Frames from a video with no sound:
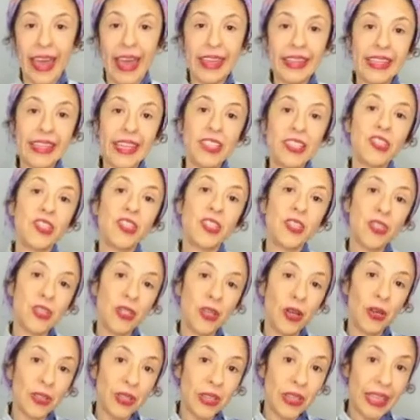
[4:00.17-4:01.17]
And then she
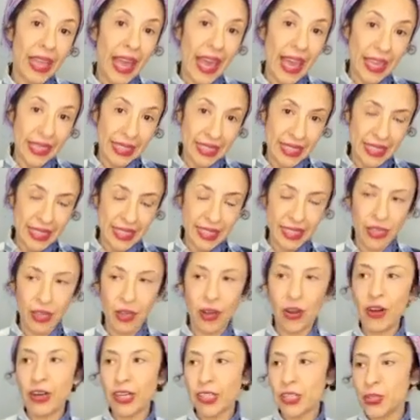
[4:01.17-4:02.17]
sold on Etsy,
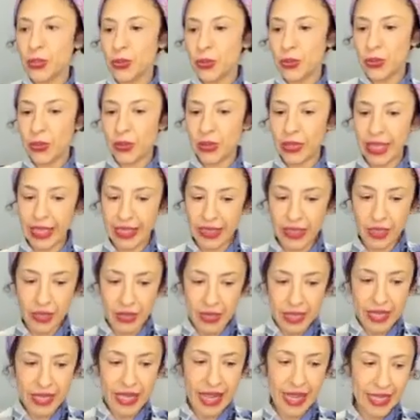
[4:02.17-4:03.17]
or she would do like
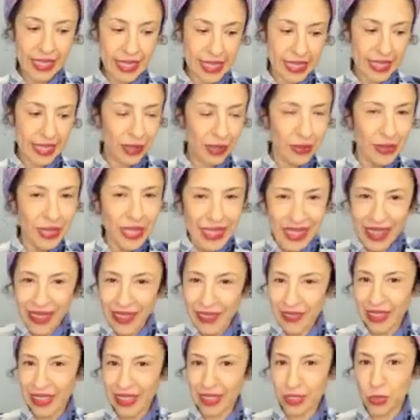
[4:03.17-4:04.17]
those nice, it was
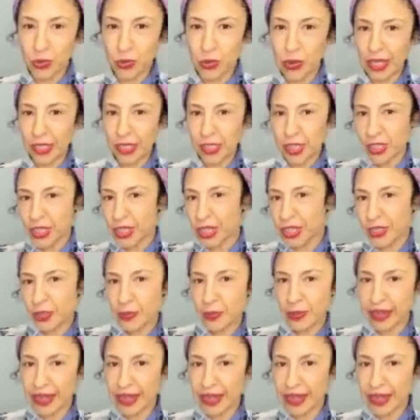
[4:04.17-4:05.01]
kind of like a sweatshirt,